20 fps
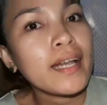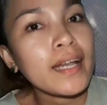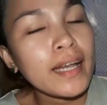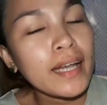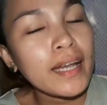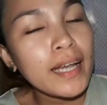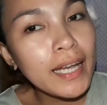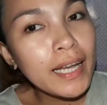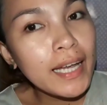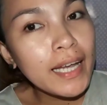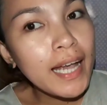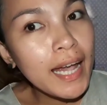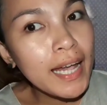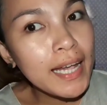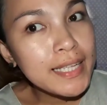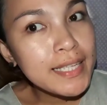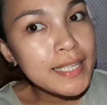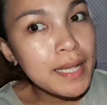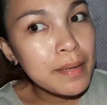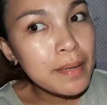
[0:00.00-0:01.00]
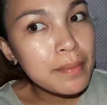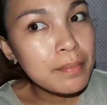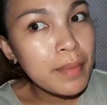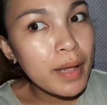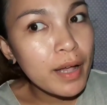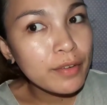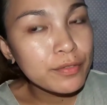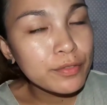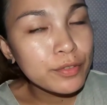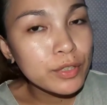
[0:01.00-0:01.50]
Hey guys, I'm
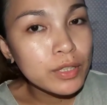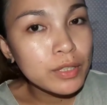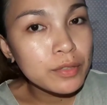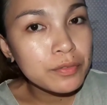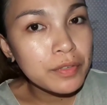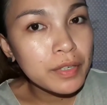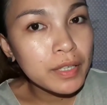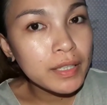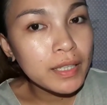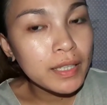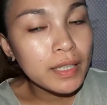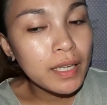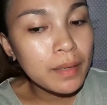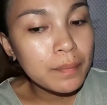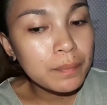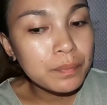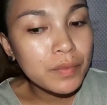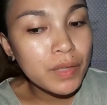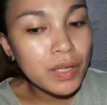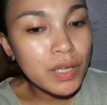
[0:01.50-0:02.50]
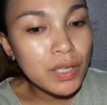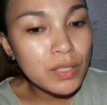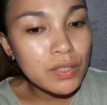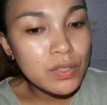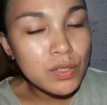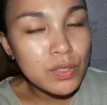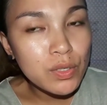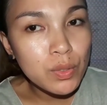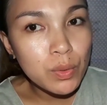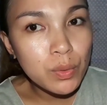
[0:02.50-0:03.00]
back for the final update.
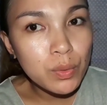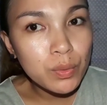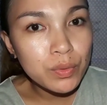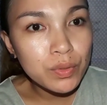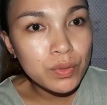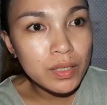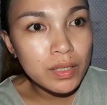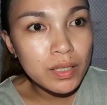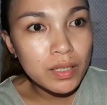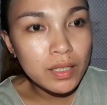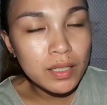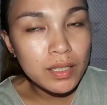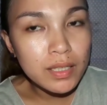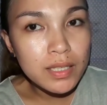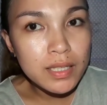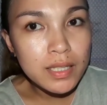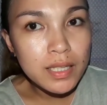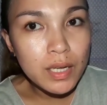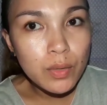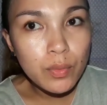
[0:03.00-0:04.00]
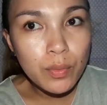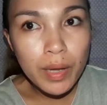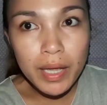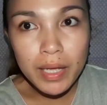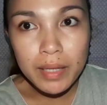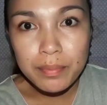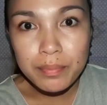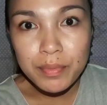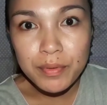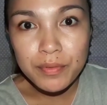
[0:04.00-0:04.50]
So, it is now
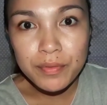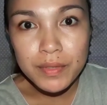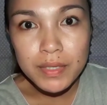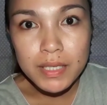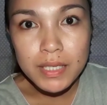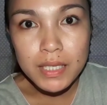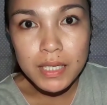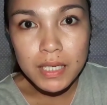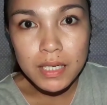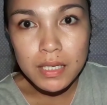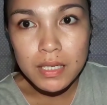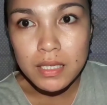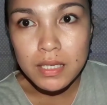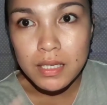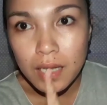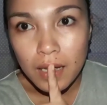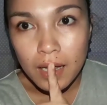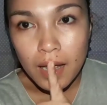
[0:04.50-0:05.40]
8:56